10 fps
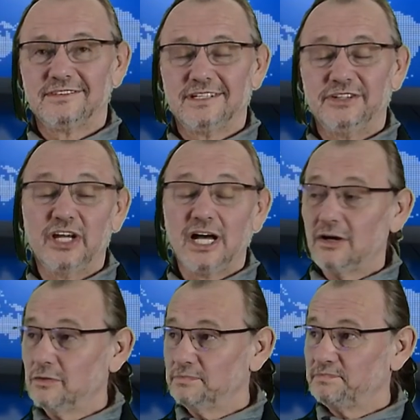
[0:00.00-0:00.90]

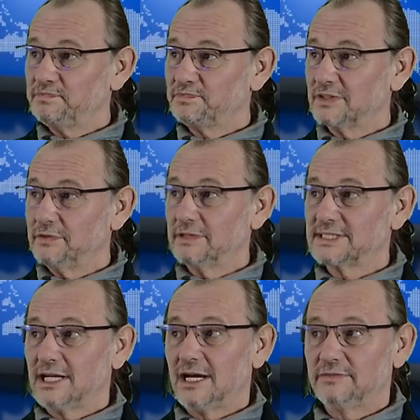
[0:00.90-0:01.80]
Now we will
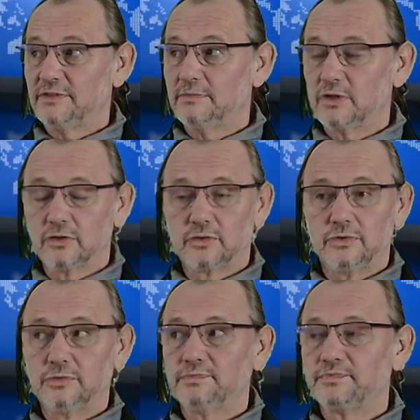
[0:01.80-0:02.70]
start with Module
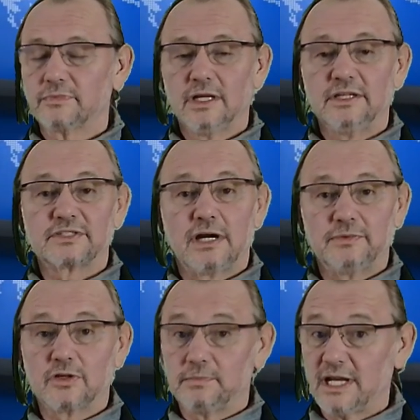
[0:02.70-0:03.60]
2. Describe the
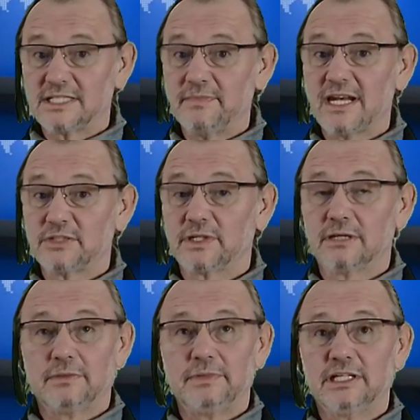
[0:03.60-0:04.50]
compliance management
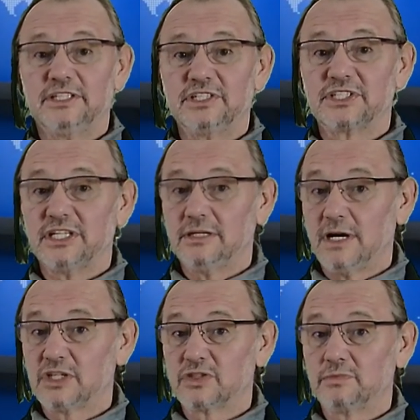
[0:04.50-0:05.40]
capabilities in
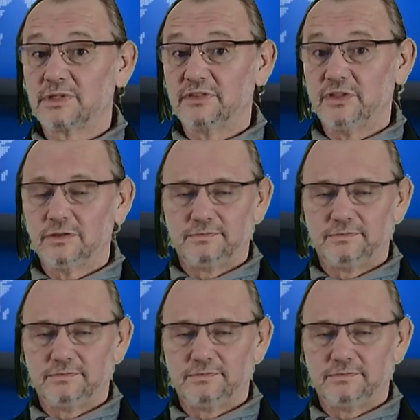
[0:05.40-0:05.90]
Microsoft Purview.